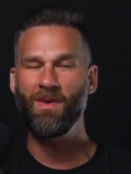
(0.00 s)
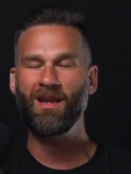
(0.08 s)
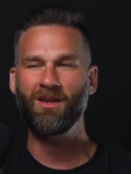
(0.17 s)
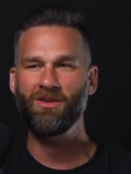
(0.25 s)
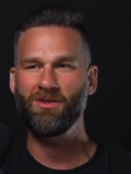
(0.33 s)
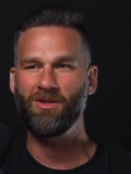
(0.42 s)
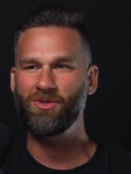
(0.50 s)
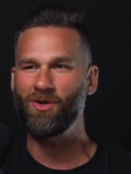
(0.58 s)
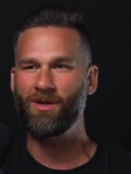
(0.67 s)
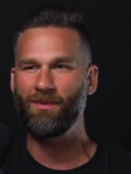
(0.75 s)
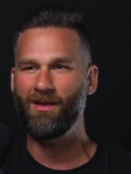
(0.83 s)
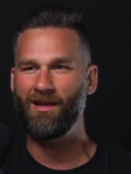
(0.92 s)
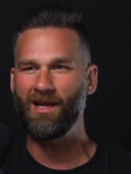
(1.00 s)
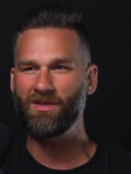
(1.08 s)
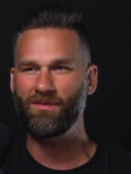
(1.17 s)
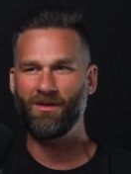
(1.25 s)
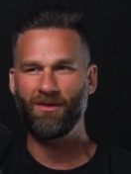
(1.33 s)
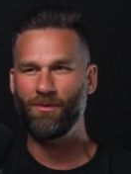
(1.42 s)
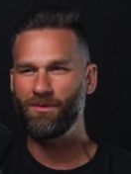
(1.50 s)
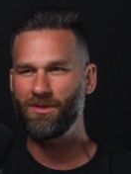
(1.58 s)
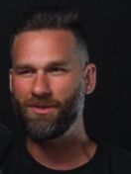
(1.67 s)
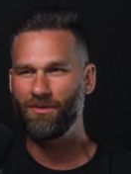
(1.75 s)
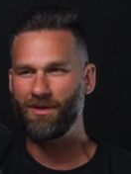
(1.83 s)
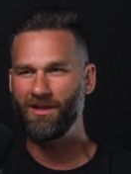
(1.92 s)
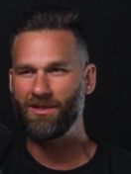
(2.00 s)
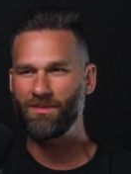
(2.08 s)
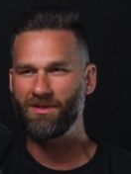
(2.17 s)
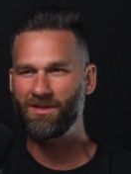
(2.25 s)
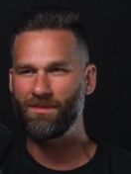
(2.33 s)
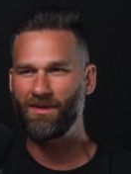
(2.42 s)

make a joke about Nashville. I don't know what the joke is, but something...